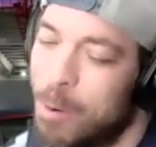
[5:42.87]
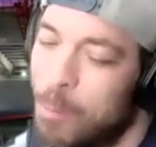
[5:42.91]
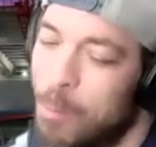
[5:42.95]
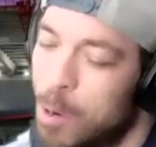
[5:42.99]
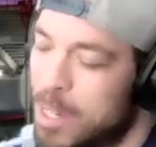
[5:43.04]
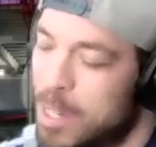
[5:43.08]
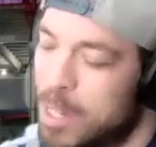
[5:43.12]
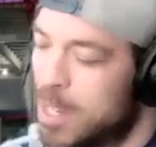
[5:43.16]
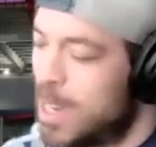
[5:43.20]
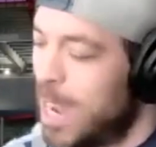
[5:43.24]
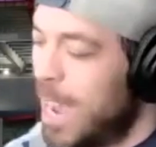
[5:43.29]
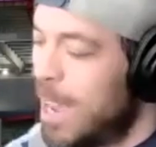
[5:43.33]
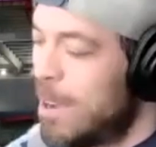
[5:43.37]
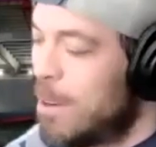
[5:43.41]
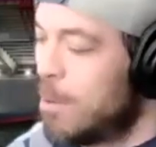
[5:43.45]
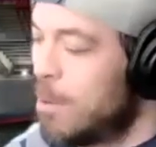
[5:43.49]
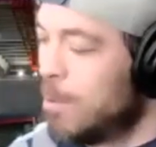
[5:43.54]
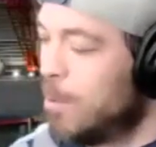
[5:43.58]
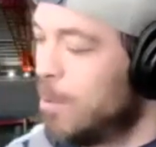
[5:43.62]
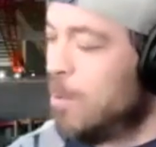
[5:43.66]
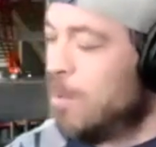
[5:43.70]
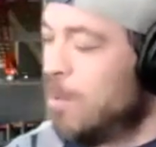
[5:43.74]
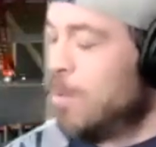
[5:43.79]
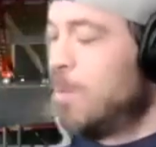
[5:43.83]
Which title
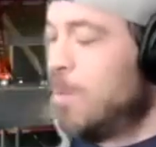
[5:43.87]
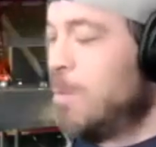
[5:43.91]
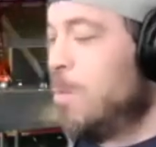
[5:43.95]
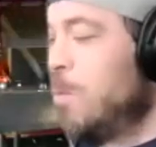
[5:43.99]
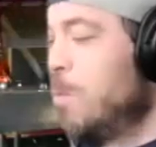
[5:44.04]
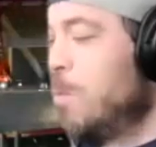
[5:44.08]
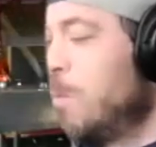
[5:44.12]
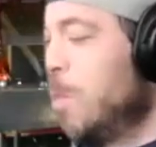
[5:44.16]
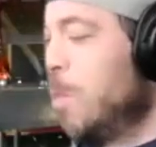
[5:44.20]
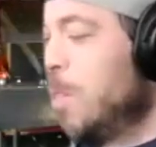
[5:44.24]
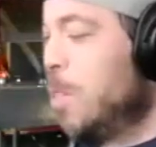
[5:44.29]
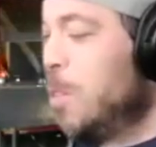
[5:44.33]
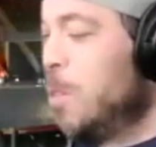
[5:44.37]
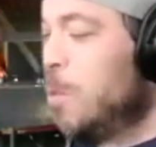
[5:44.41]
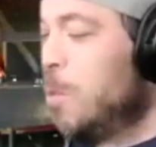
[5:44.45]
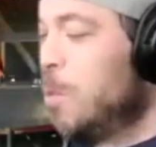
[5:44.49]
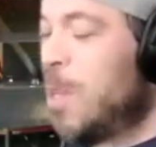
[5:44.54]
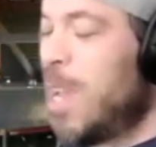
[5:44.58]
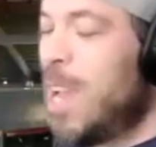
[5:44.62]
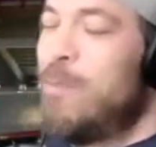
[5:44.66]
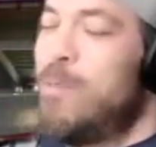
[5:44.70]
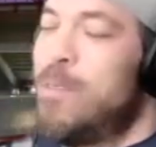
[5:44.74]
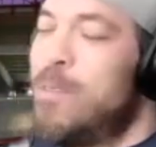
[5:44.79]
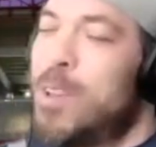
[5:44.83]
would you
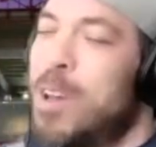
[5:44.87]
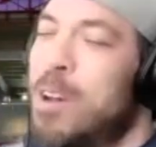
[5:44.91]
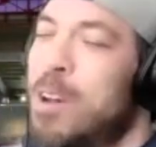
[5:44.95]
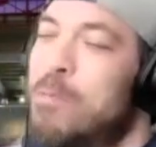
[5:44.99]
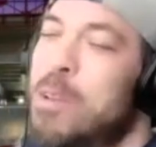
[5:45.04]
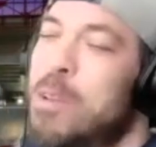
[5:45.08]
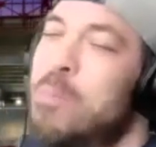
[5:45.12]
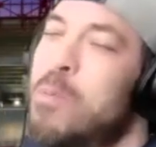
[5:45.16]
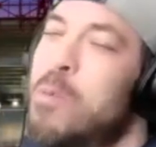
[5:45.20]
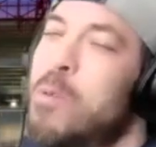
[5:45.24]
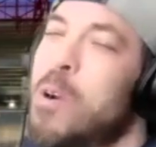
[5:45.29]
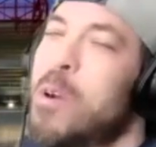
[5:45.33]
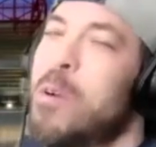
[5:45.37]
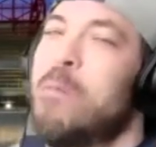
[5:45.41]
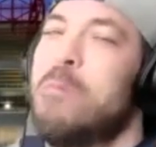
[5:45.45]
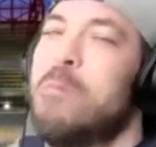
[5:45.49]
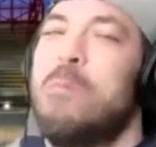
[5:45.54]
covet more?